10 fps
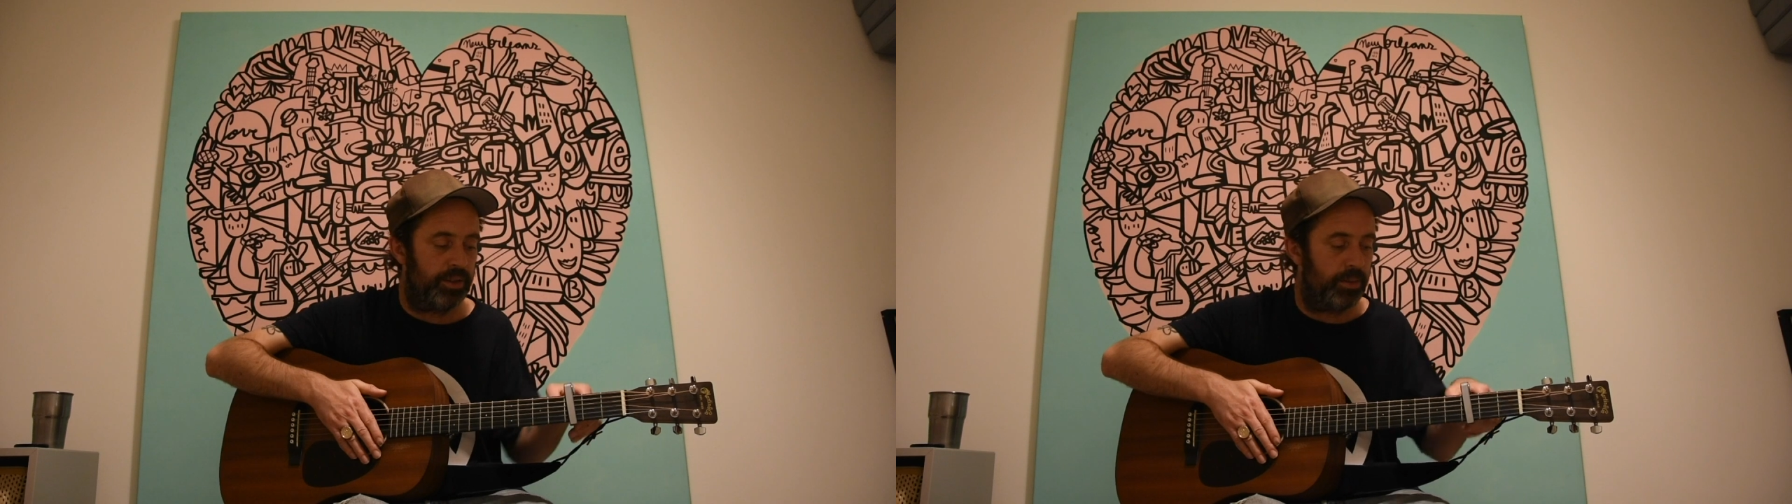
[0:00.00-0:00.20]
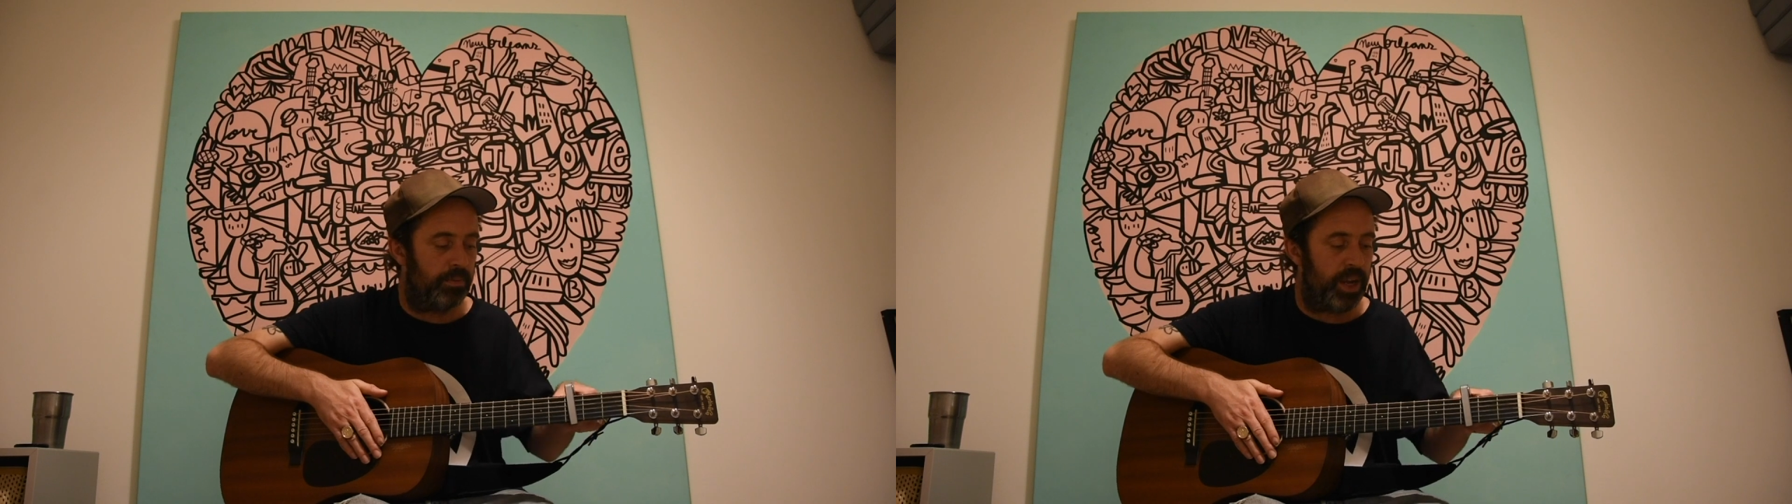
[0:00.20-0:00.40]

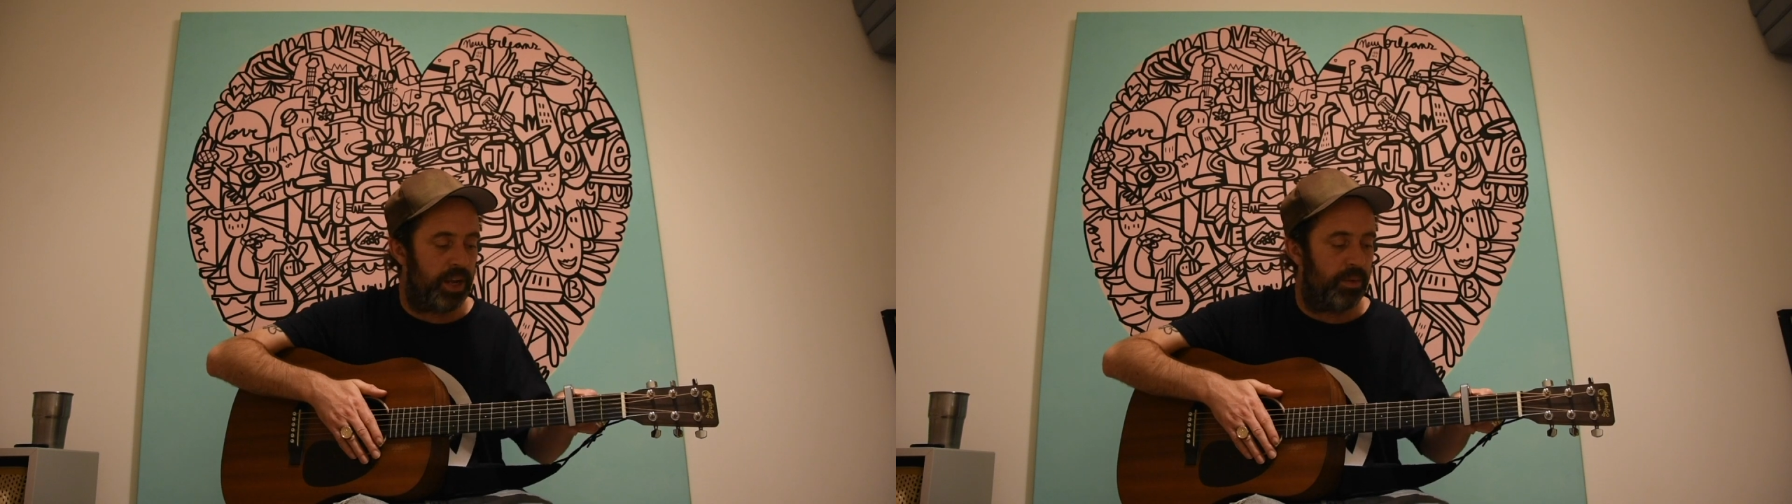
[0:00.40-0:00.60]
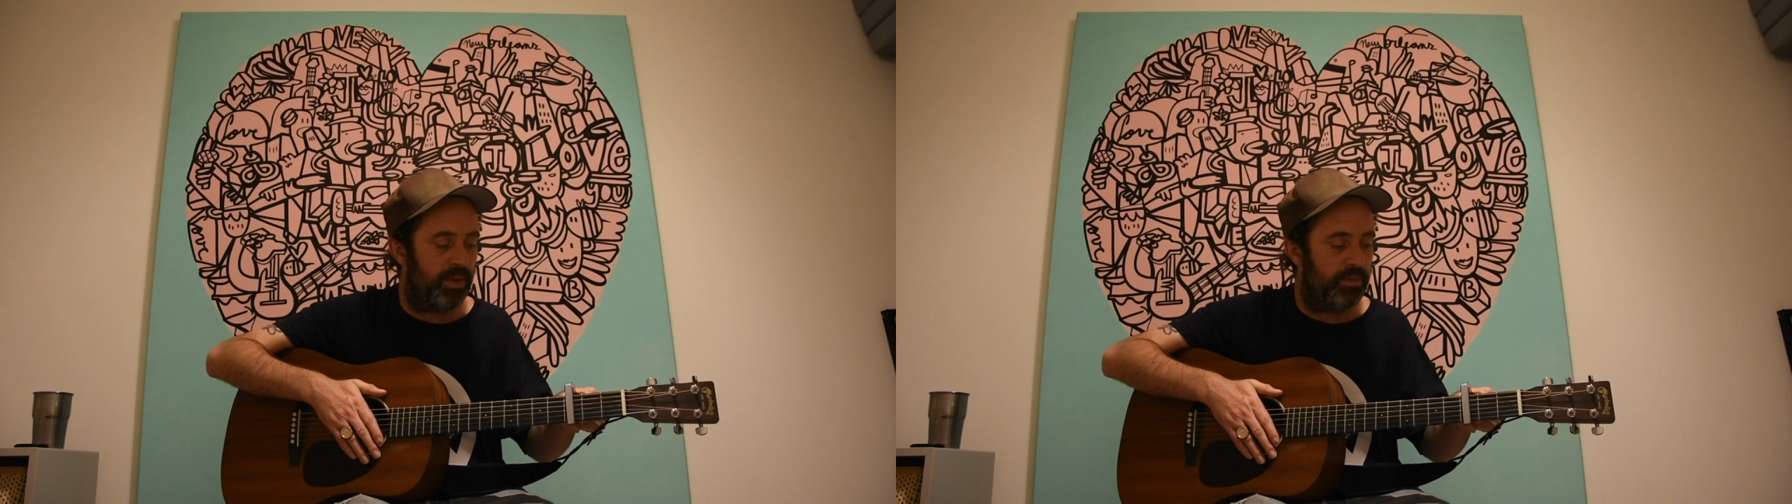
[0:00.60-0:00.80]
and to
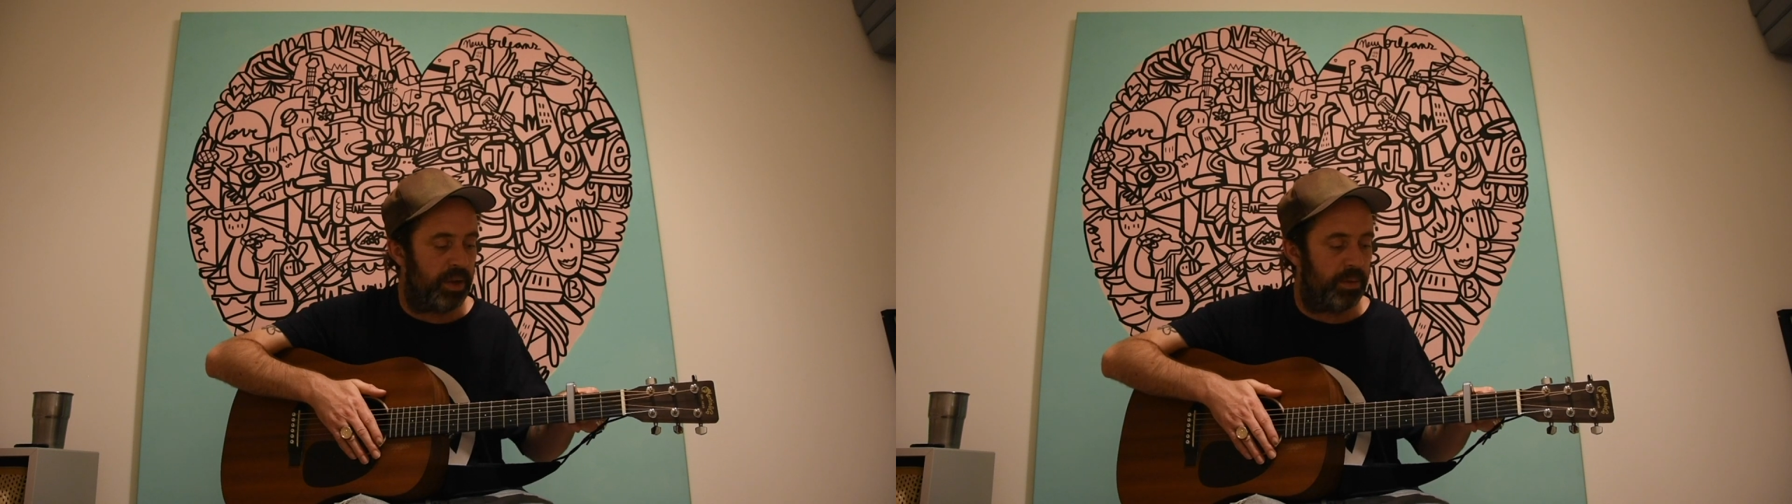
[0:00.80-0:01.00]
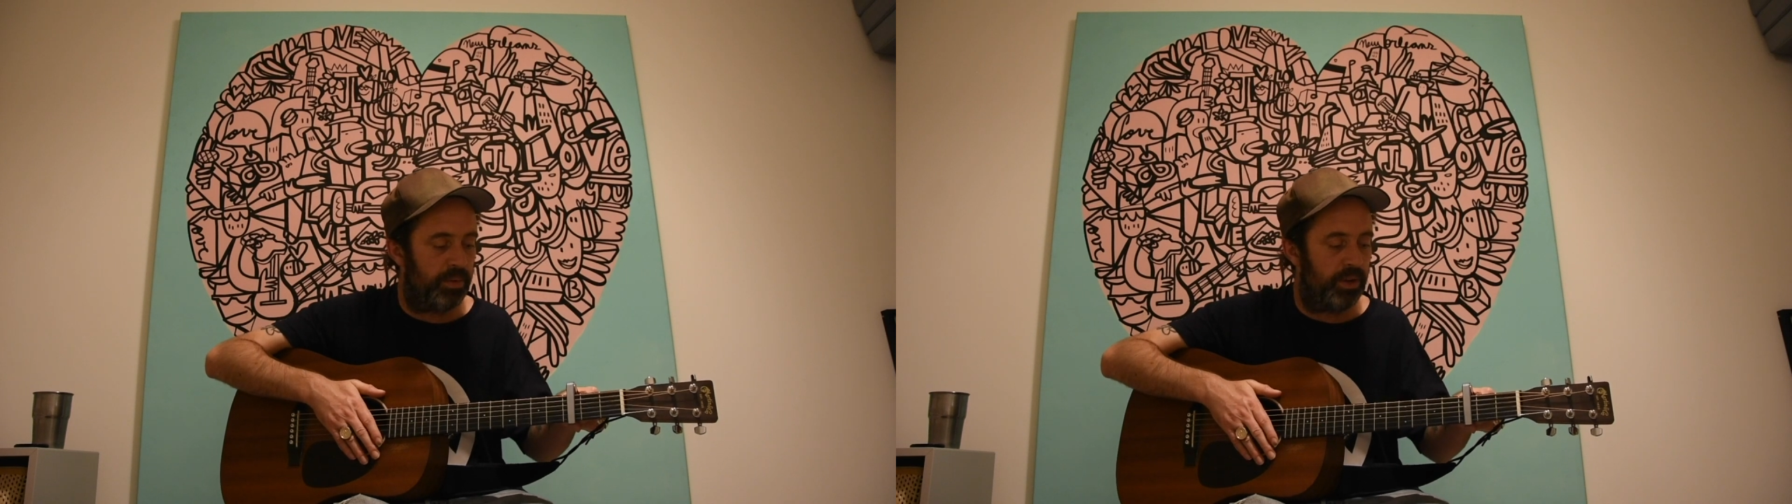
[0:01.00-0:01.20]
be
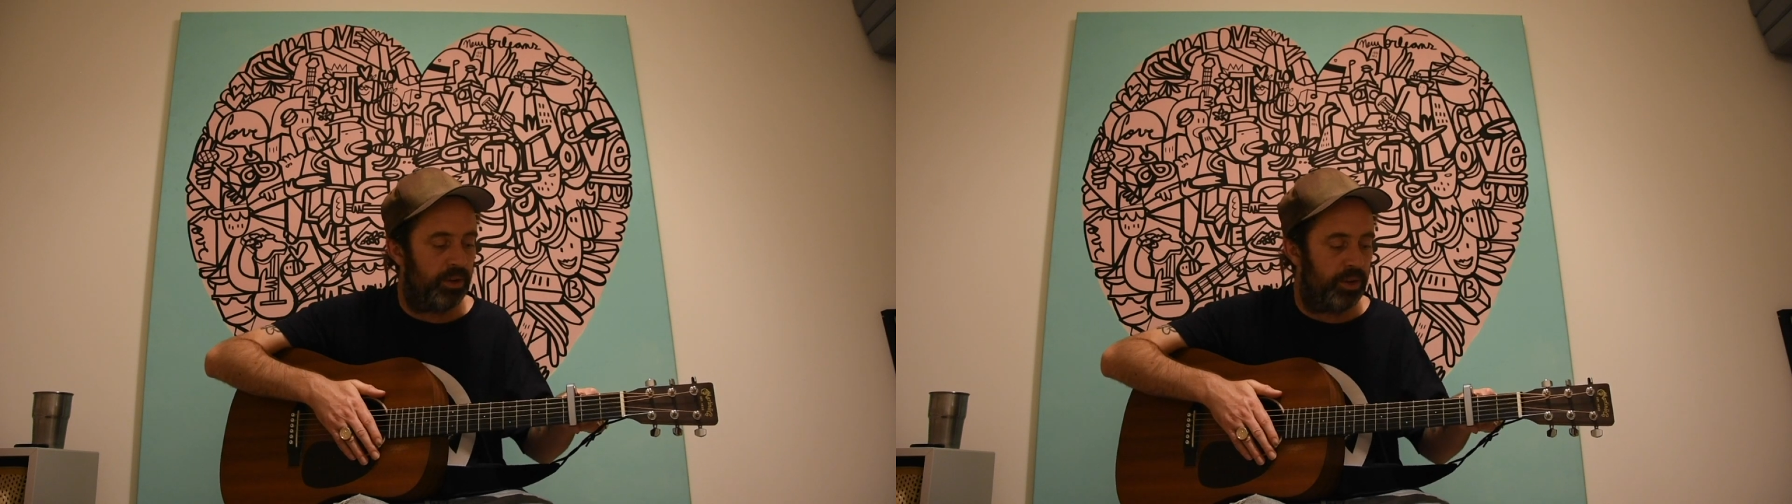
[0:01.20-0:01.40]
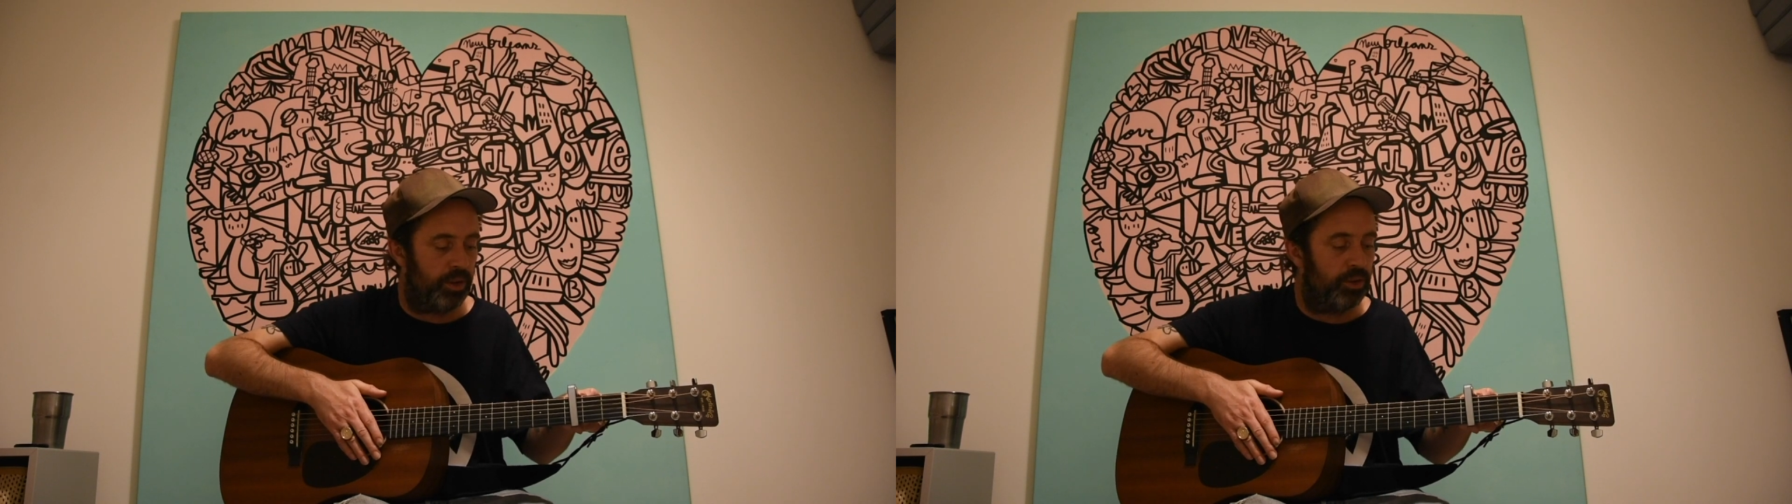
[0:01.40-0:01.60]
with people
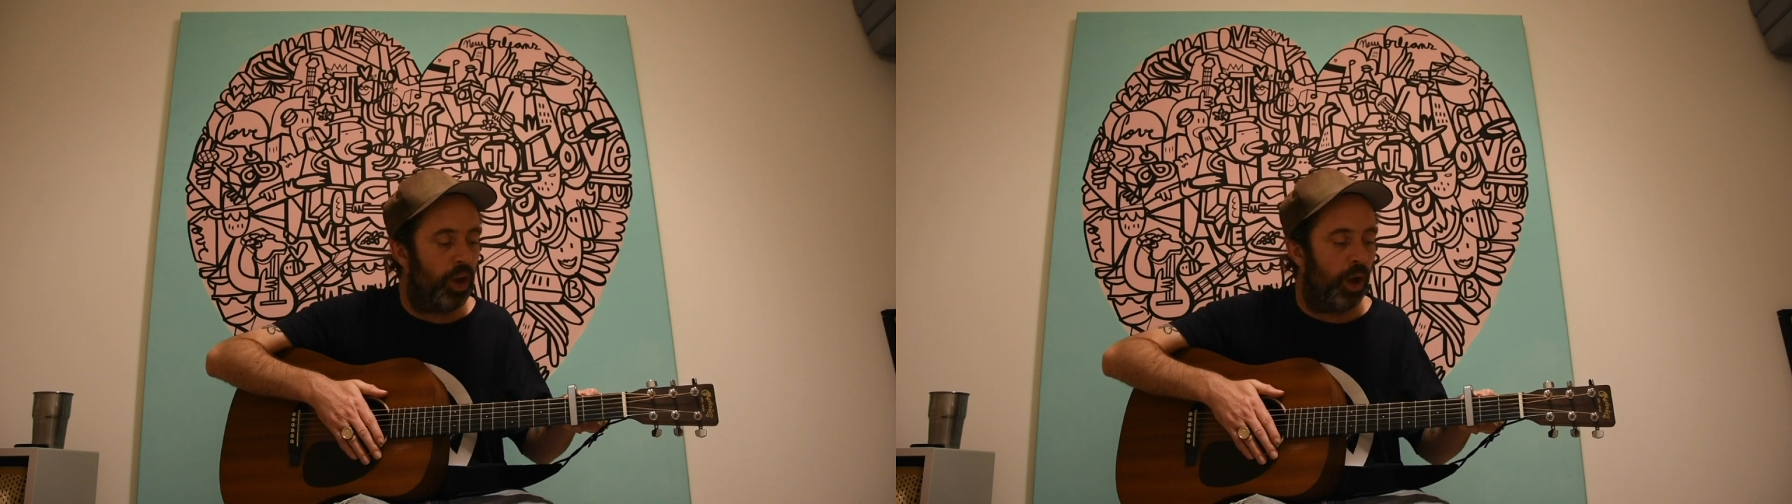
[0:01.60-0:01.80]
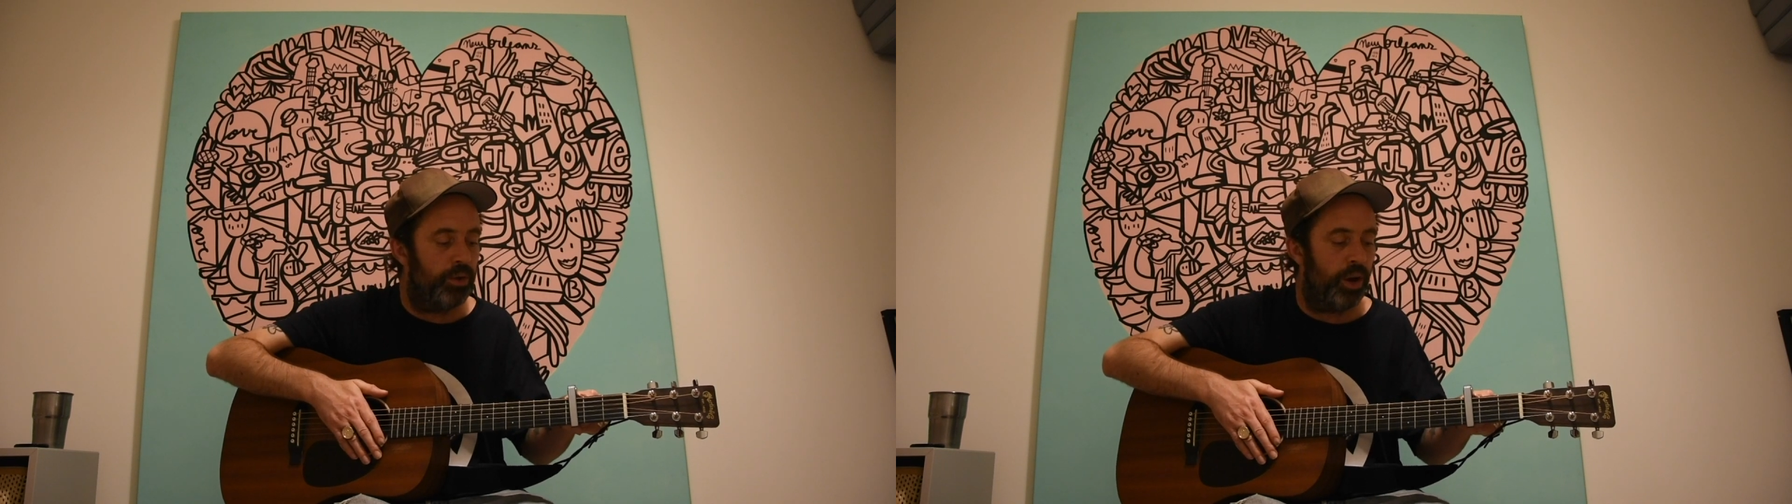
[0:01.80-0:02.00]
you
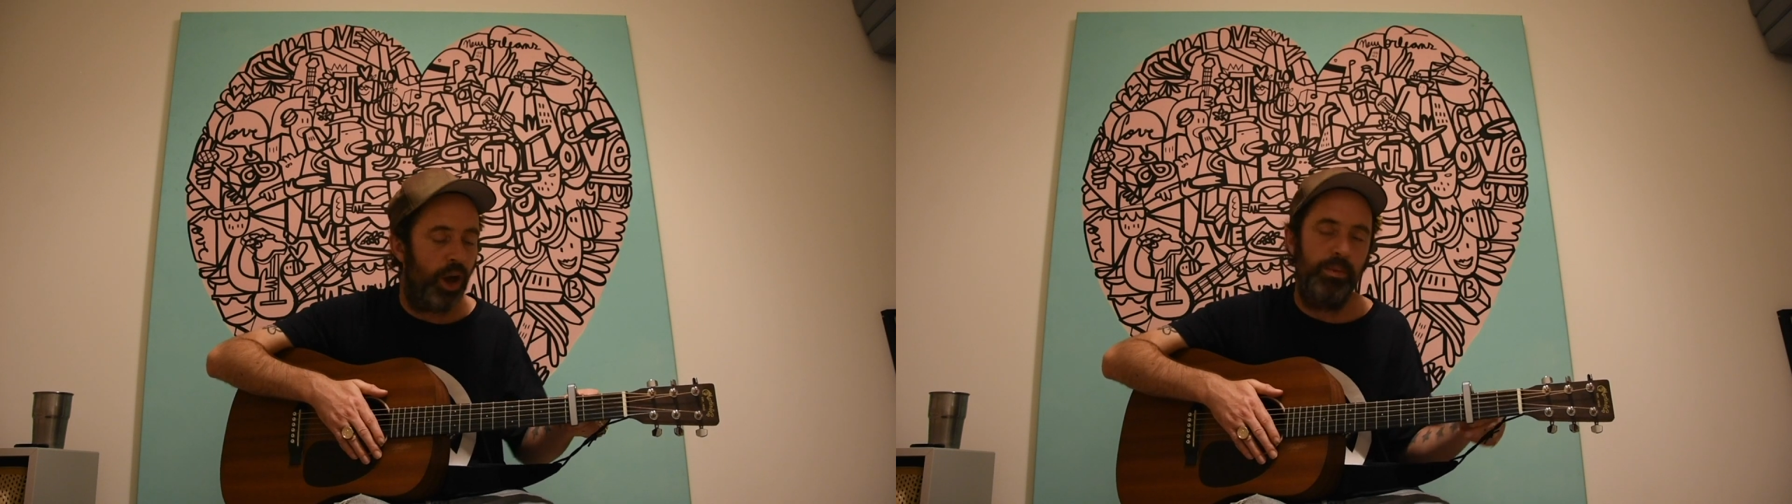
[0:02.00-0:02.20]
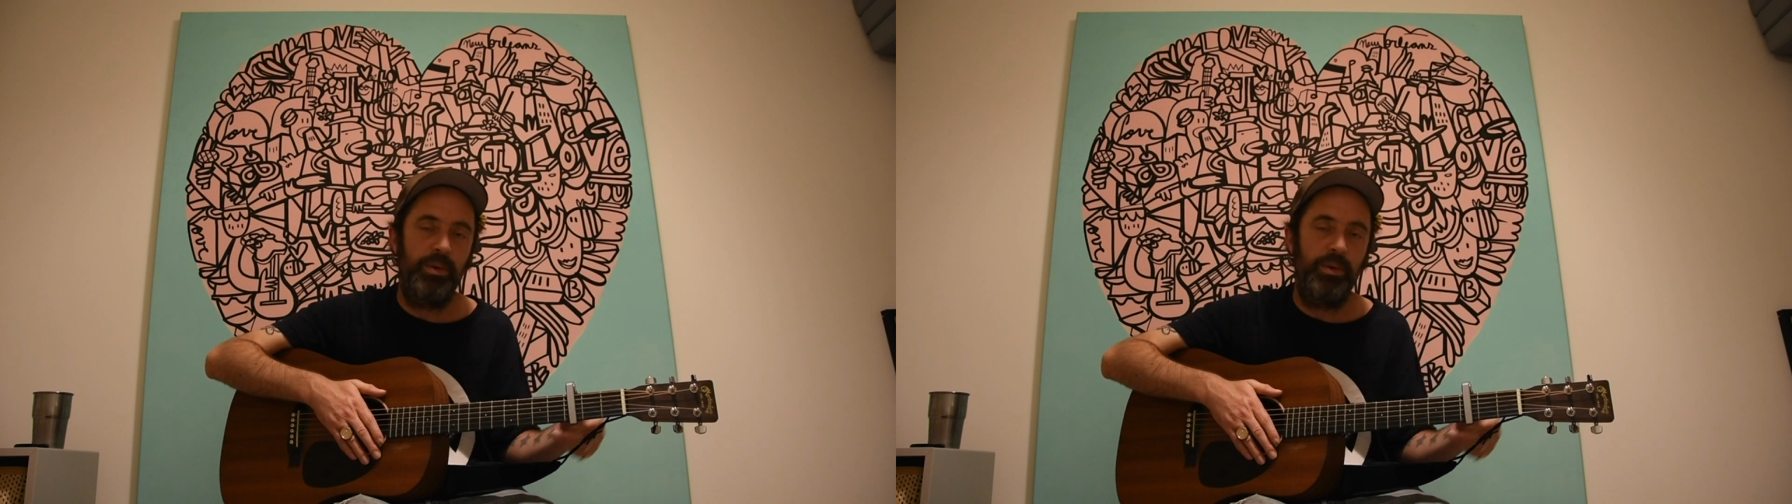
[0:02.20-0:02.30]
don't know,